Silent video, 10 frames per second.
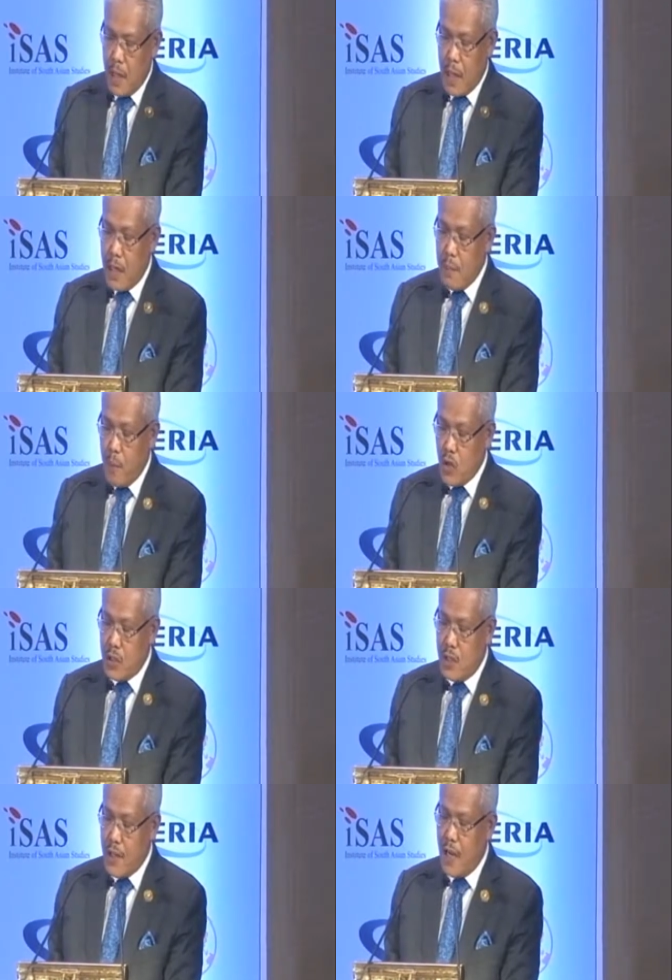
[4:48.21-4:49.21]
and an
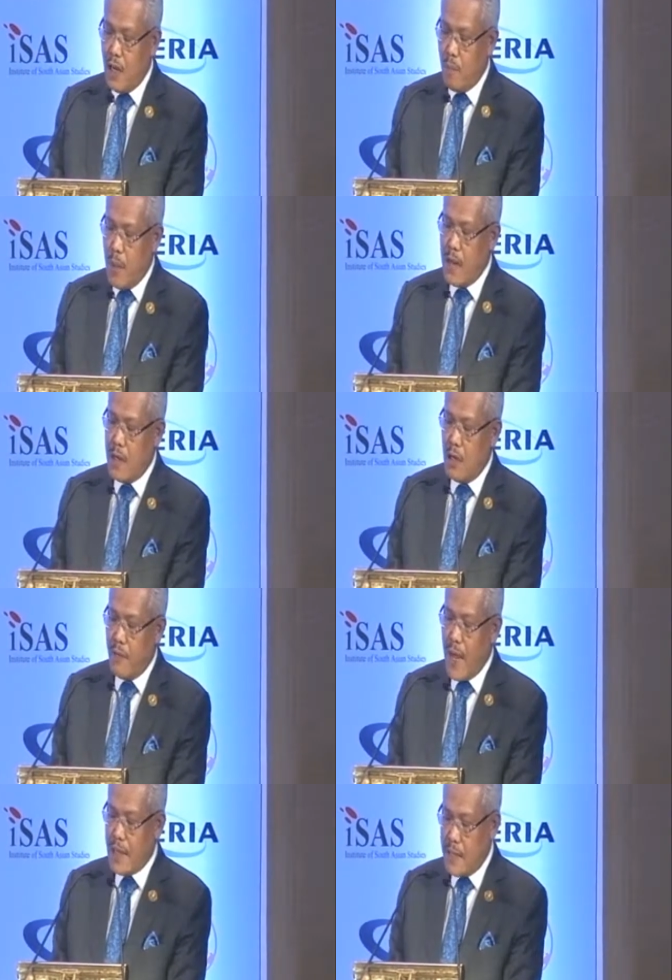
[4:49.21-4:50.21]
important dialogue partner
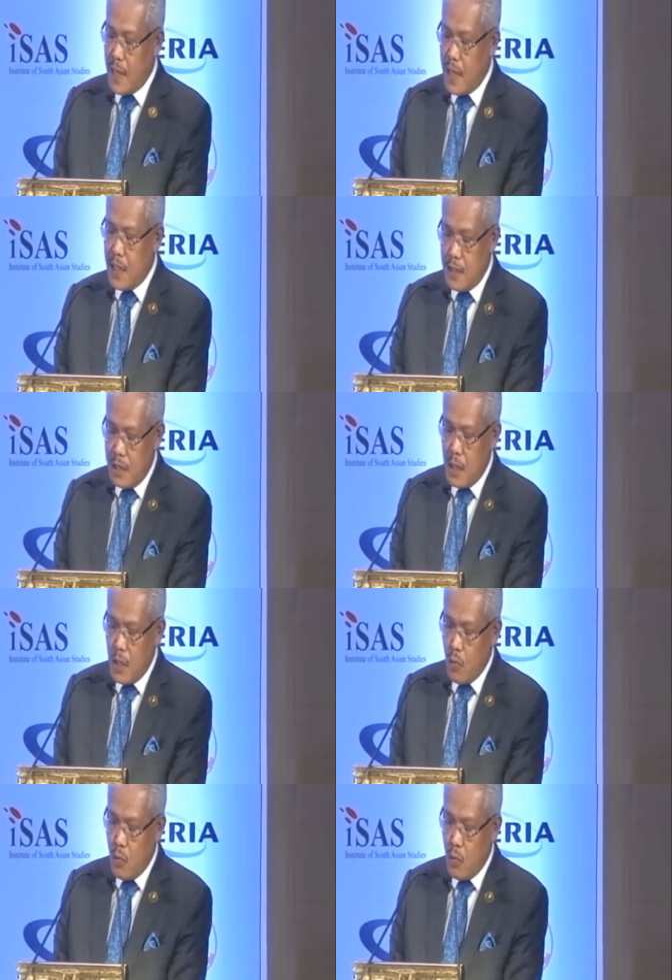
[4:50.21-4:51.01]
of ASEAN,